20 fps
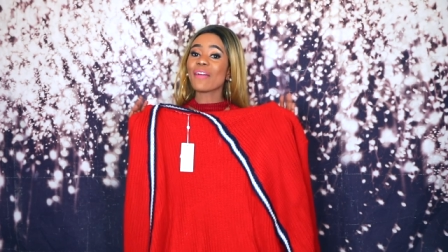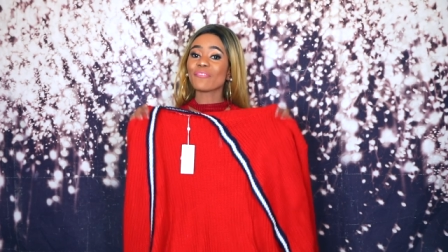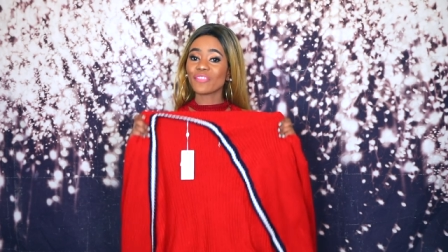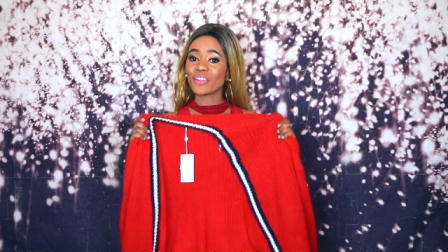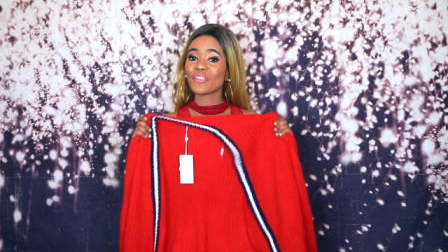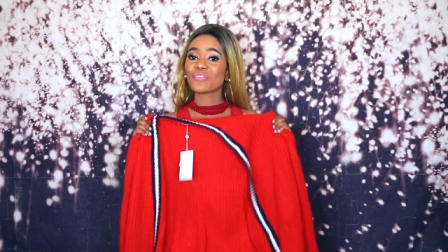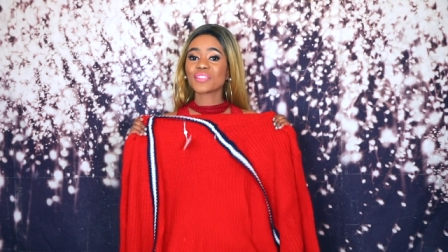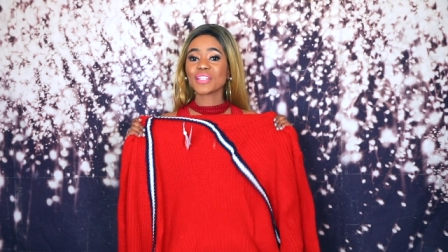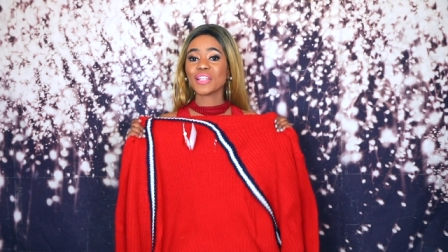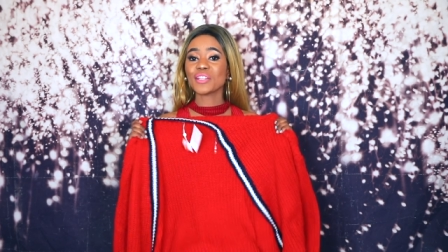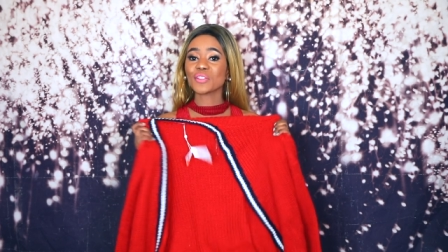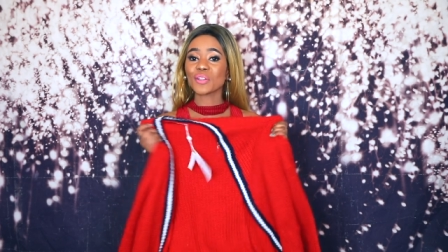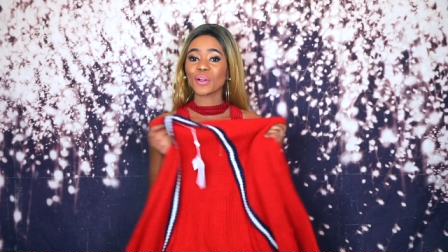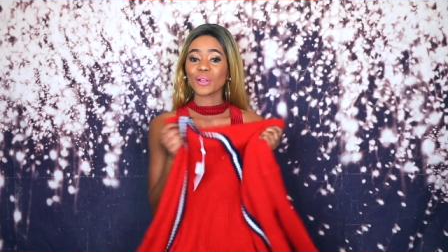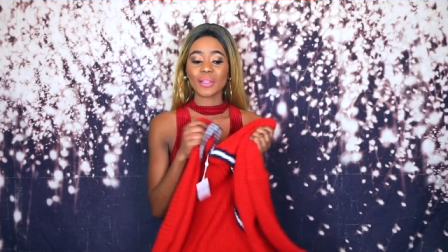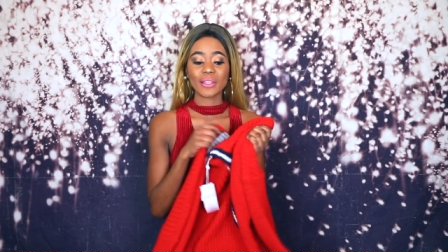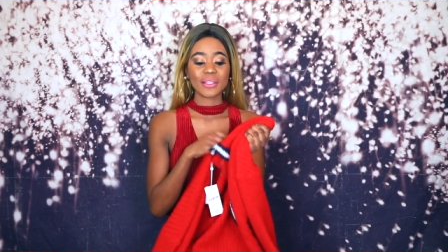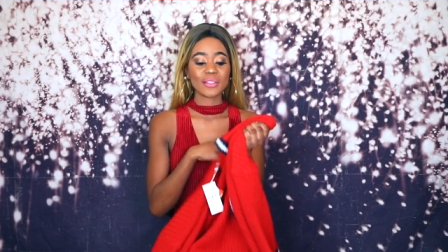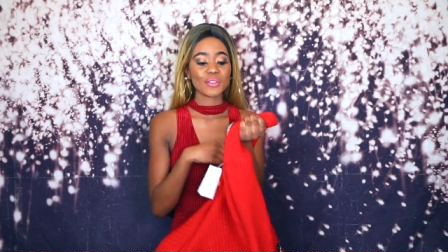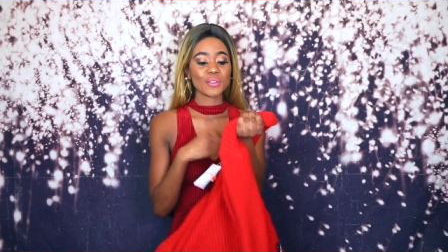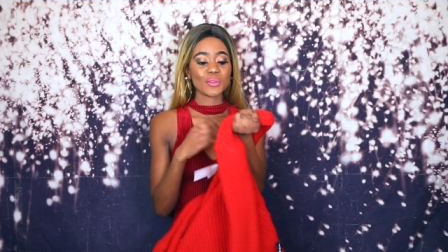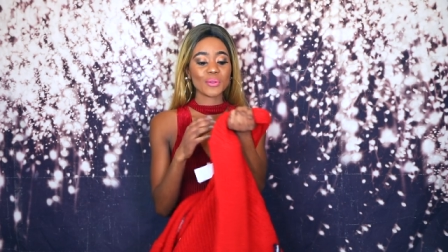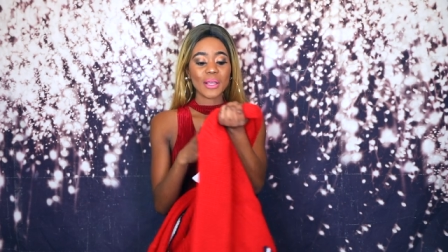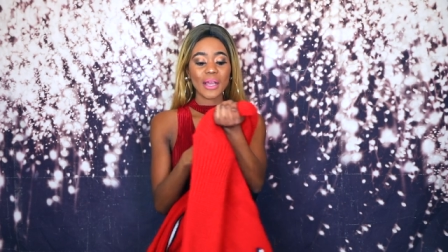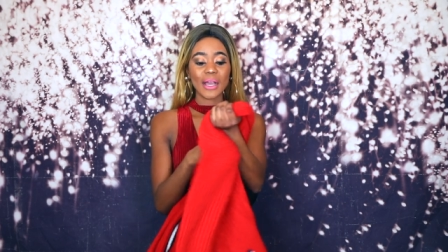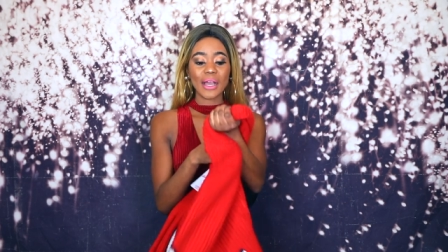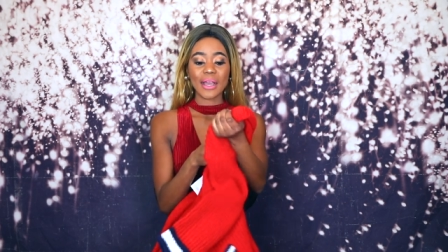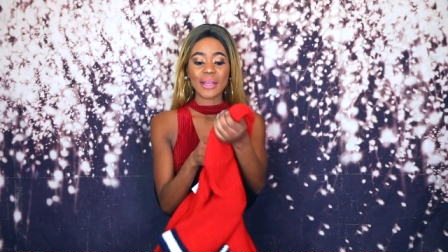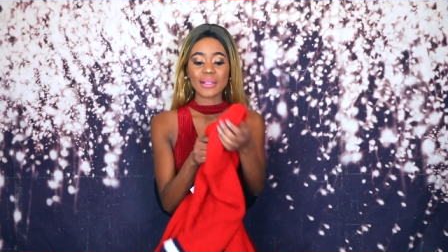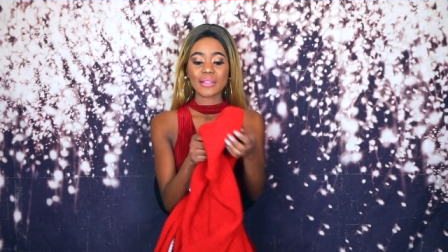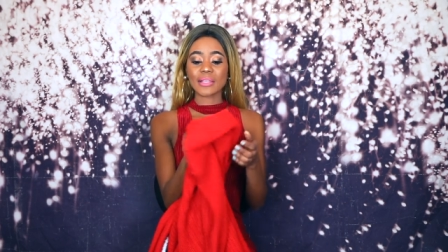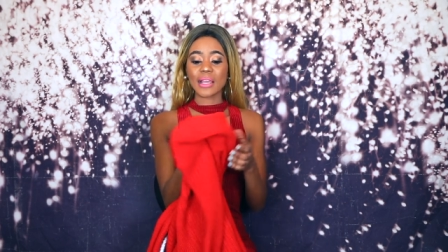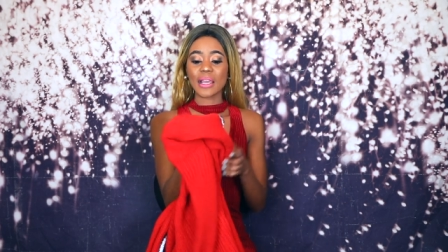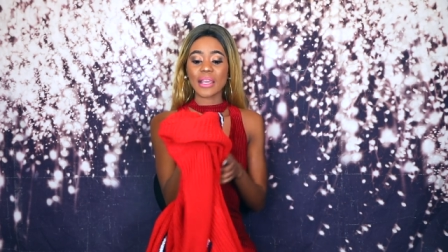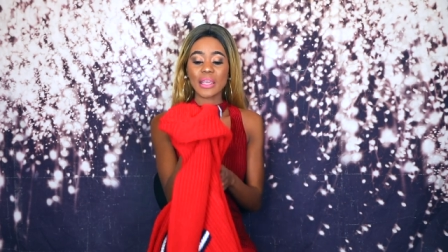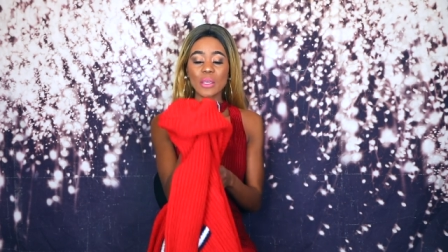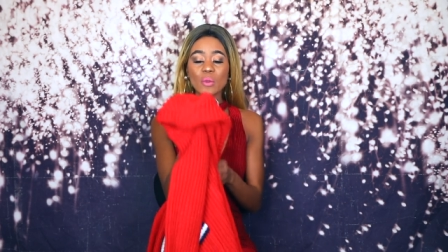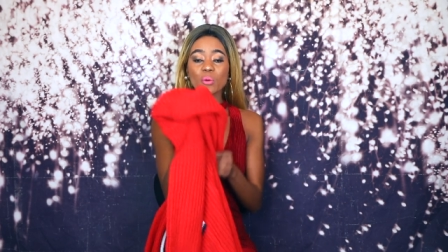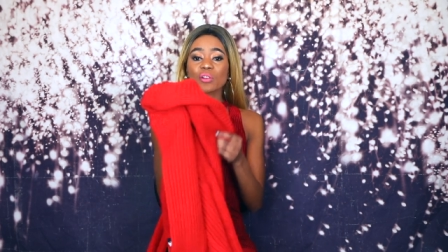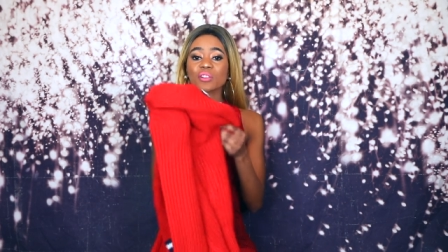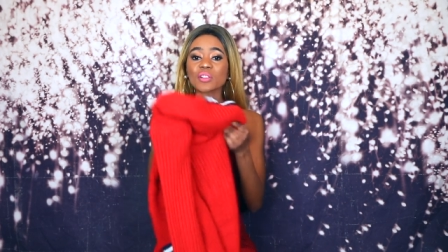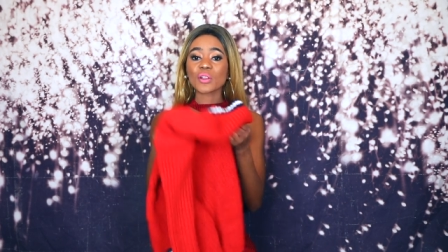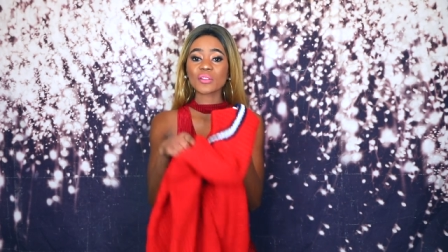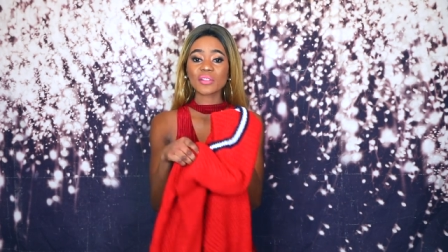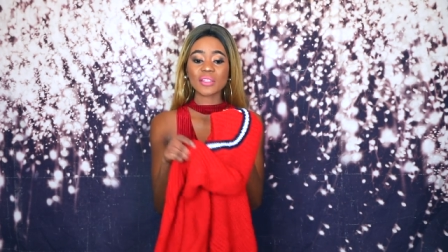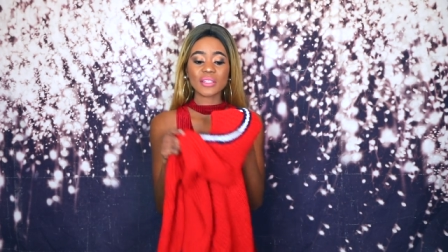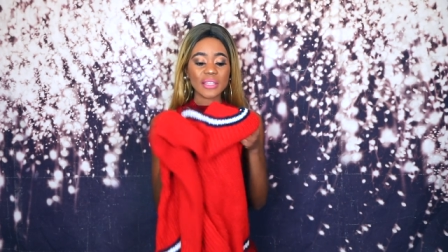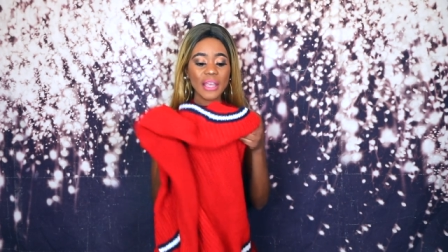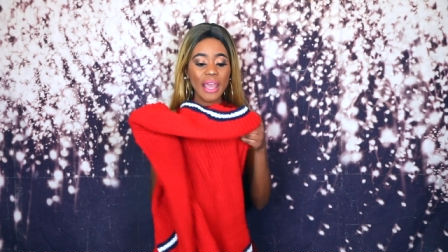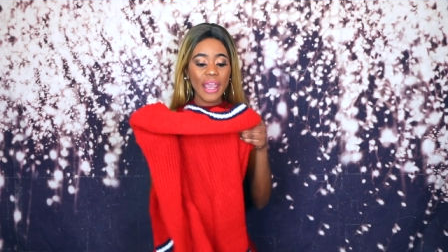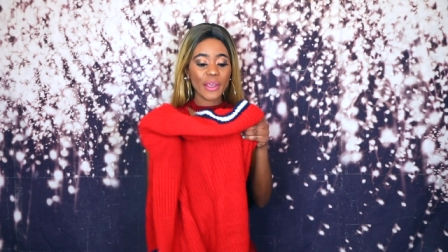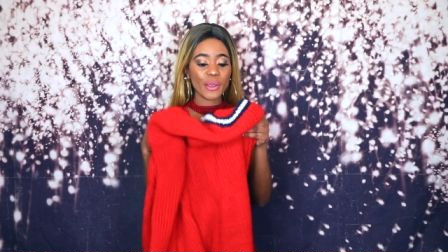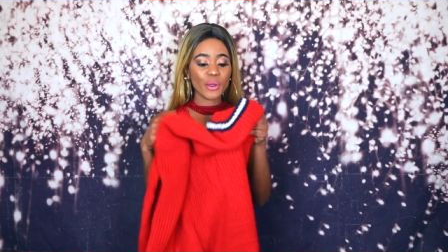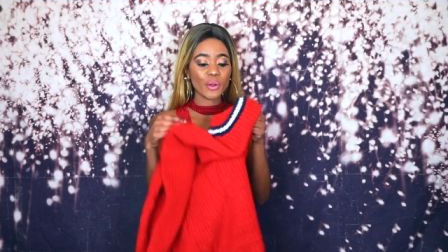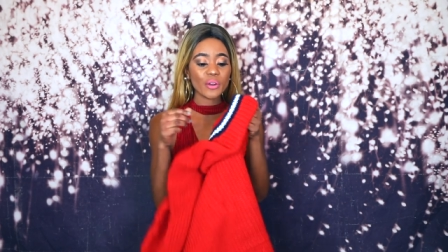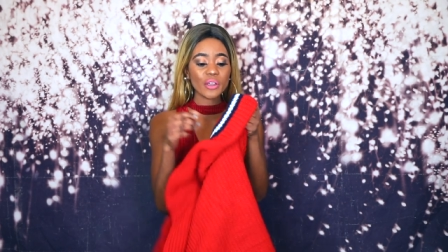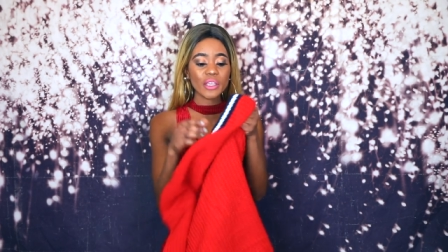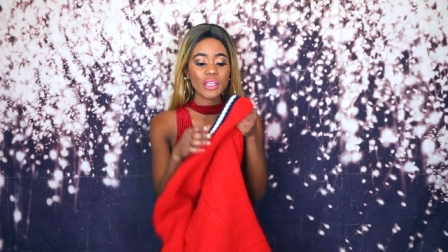$15, you guys. It was on sale.